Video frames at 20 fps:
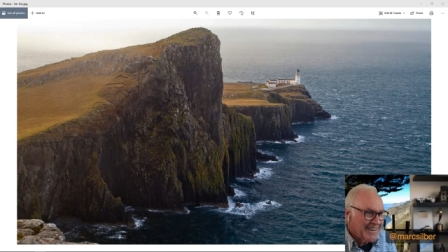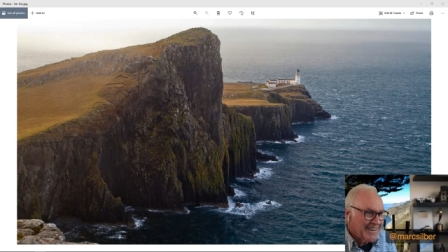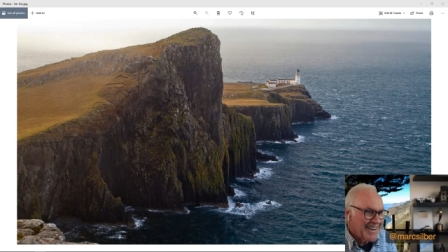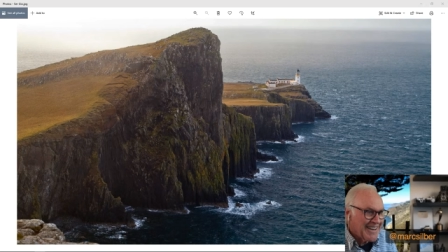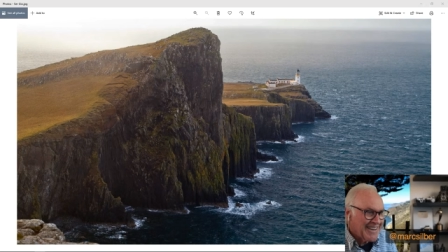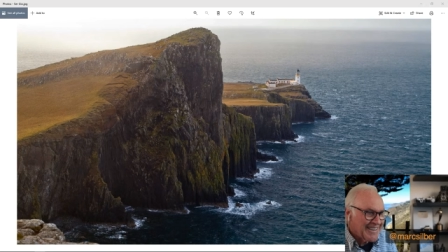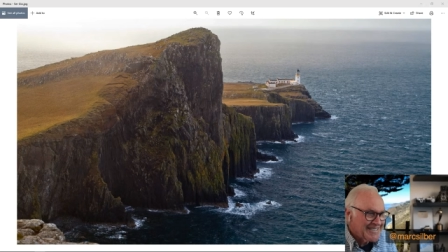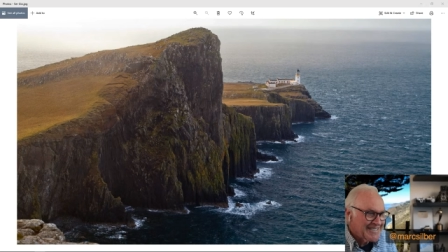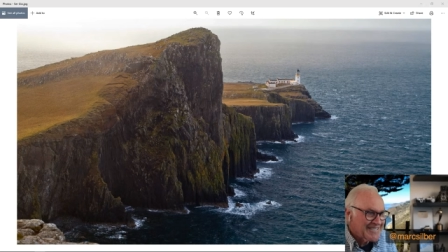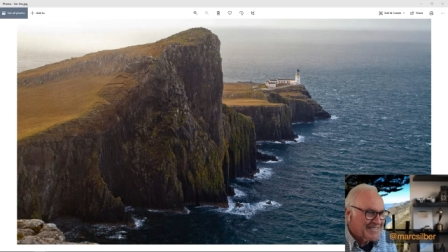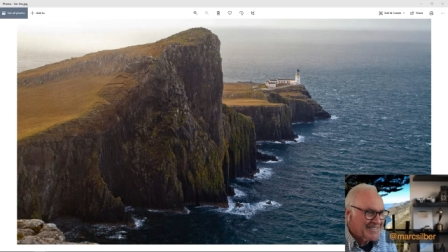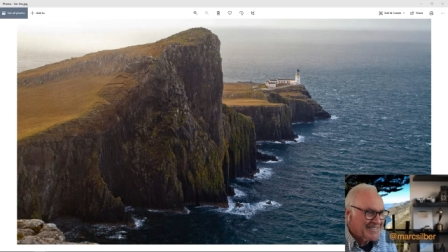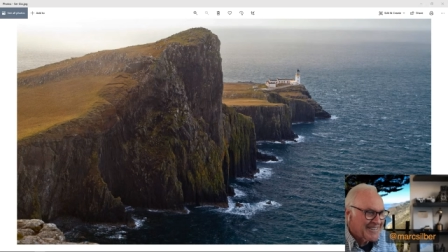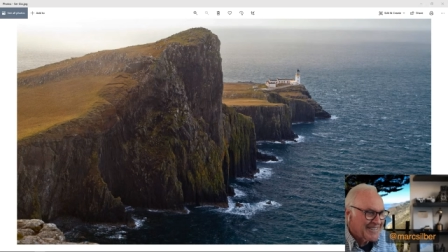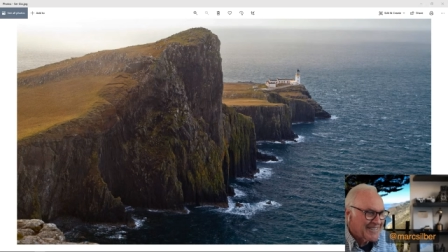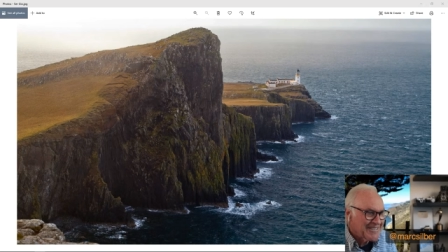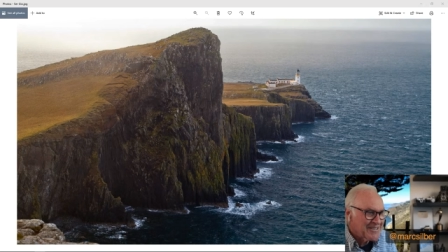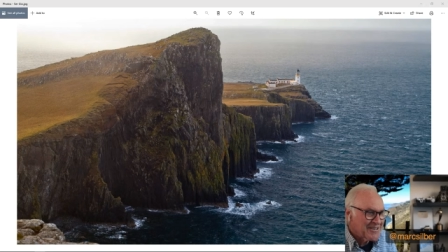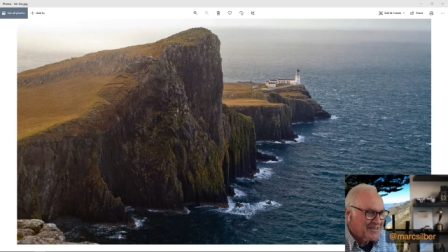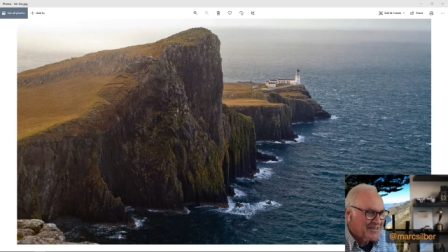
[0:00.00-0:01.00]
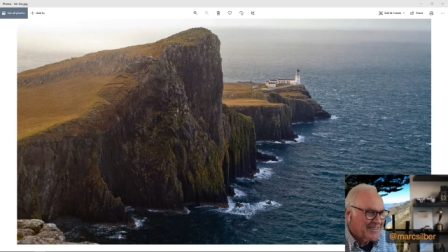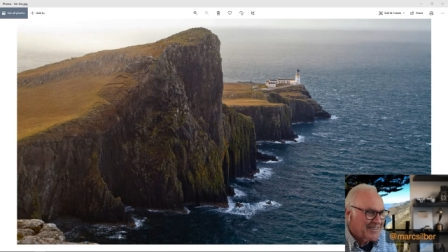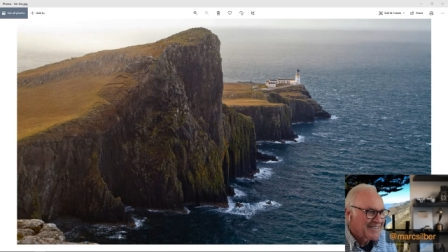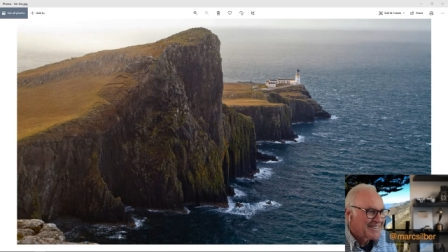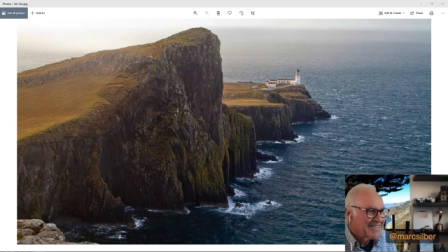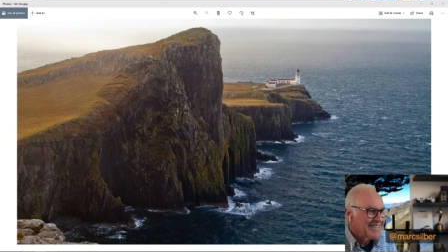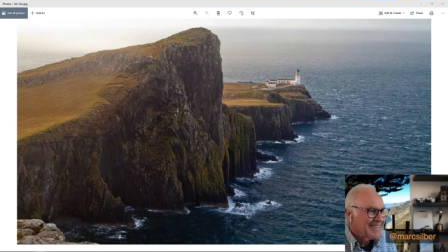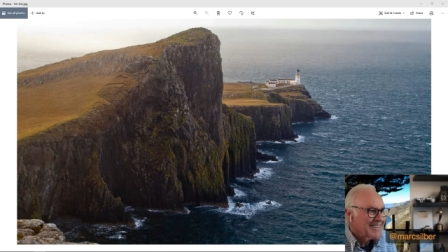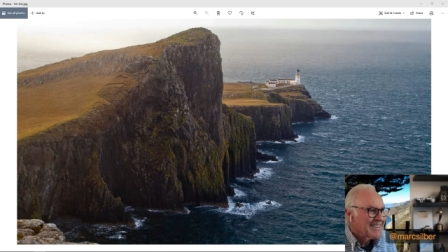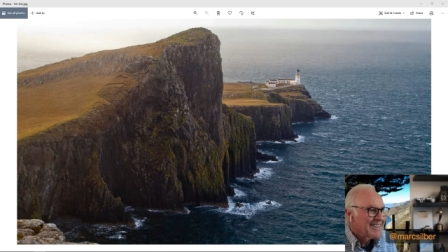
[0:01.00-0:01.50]
can still do it.
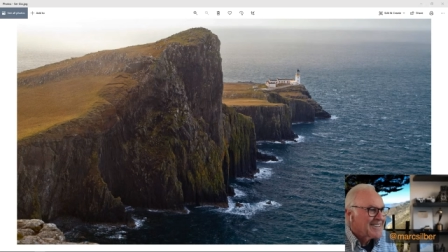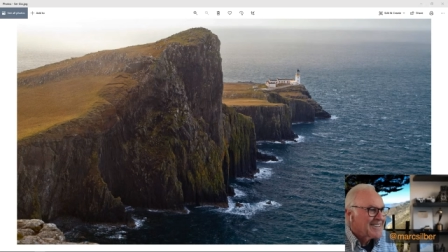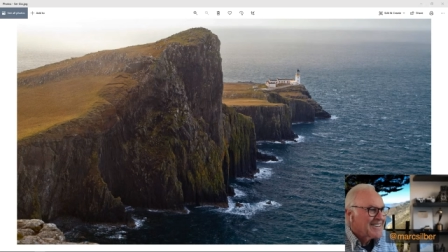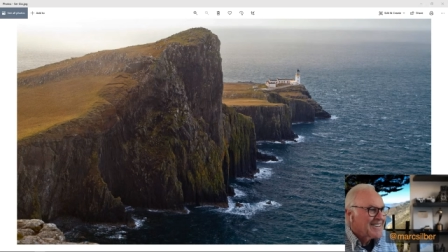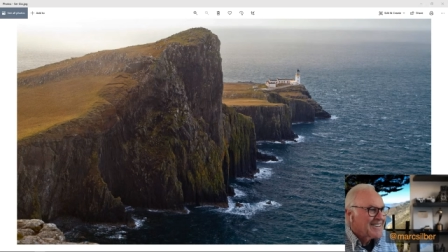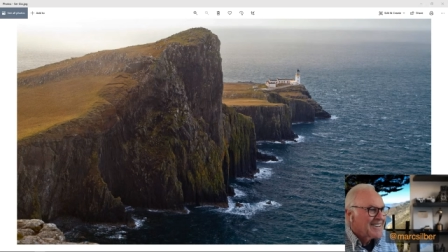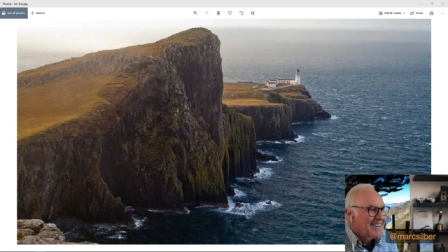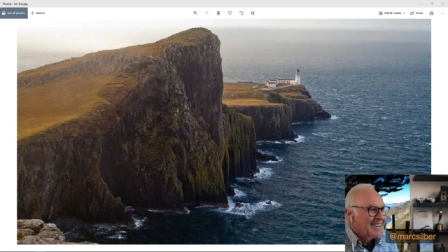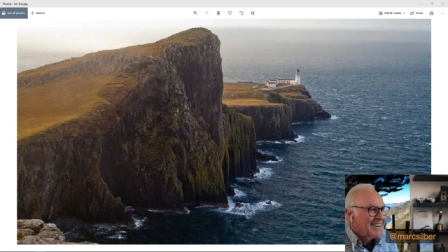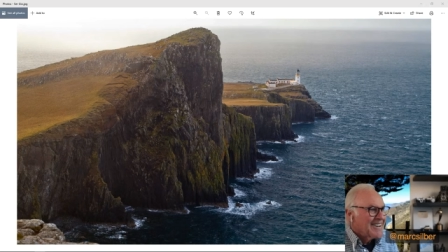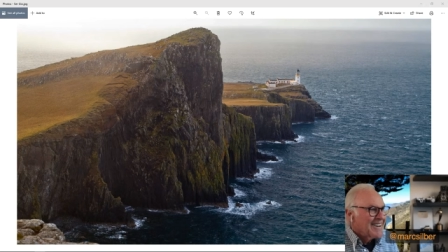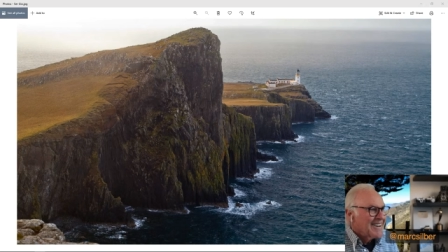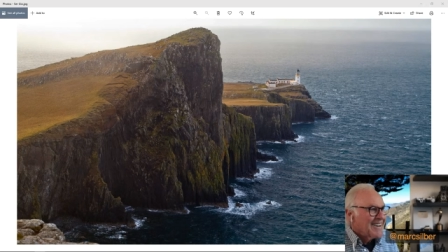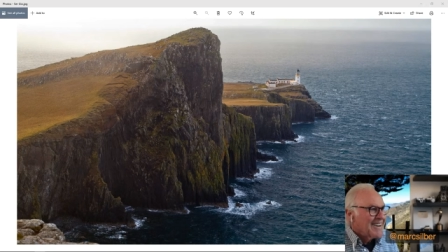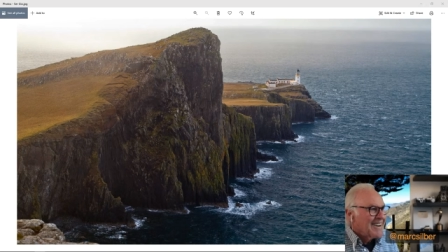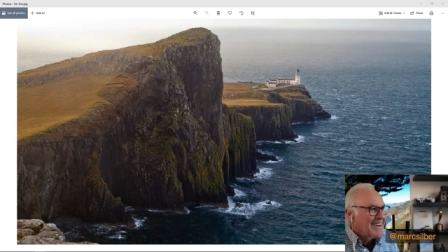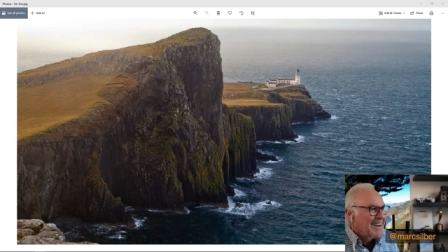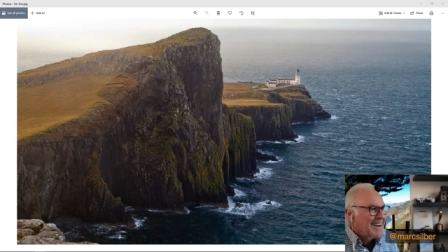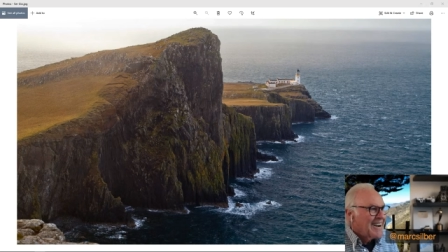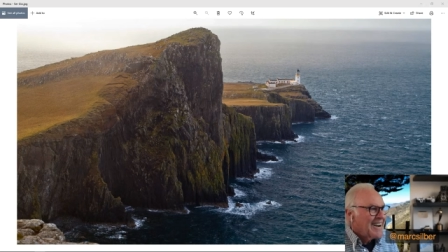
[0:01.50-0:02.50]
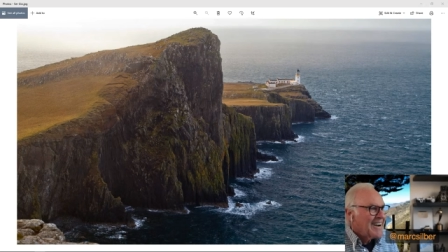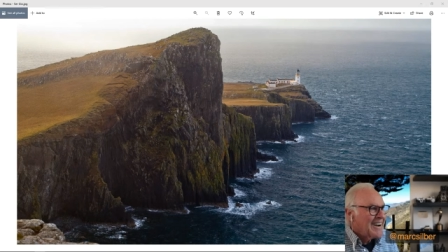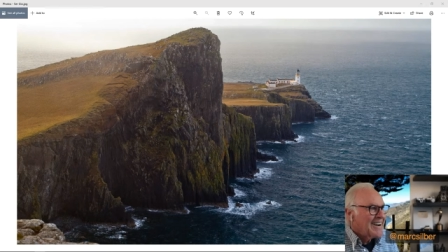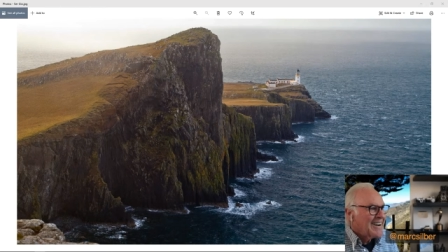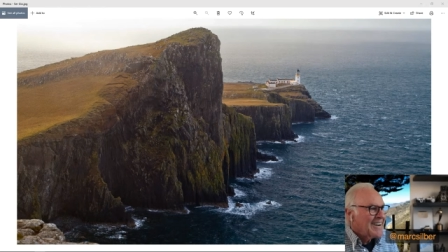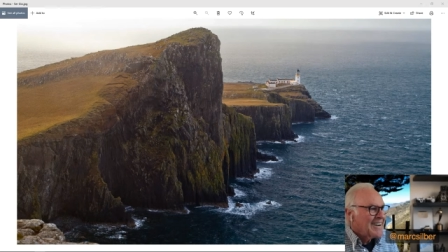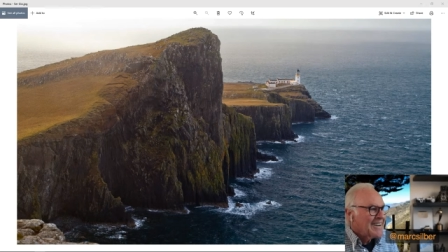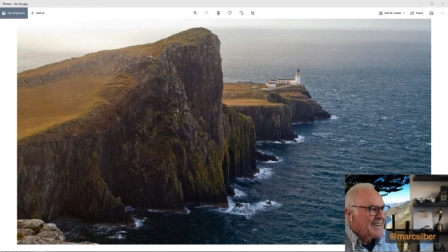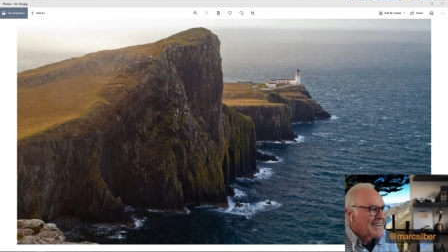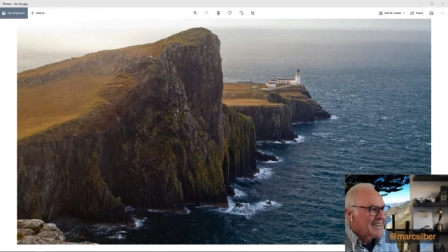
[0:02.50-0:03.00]

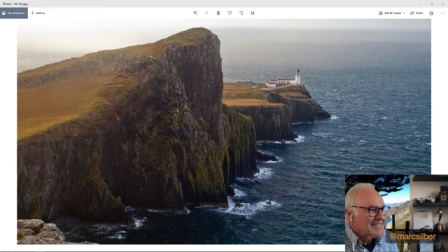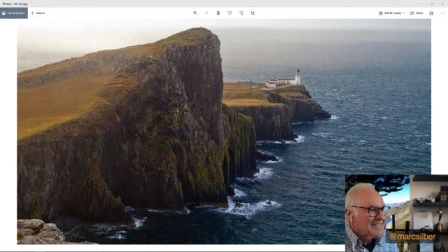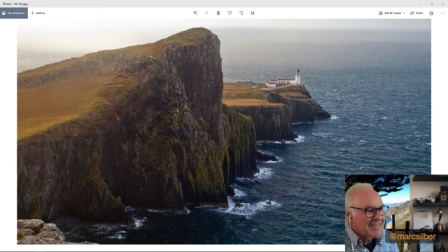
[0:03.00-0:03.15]
Uh,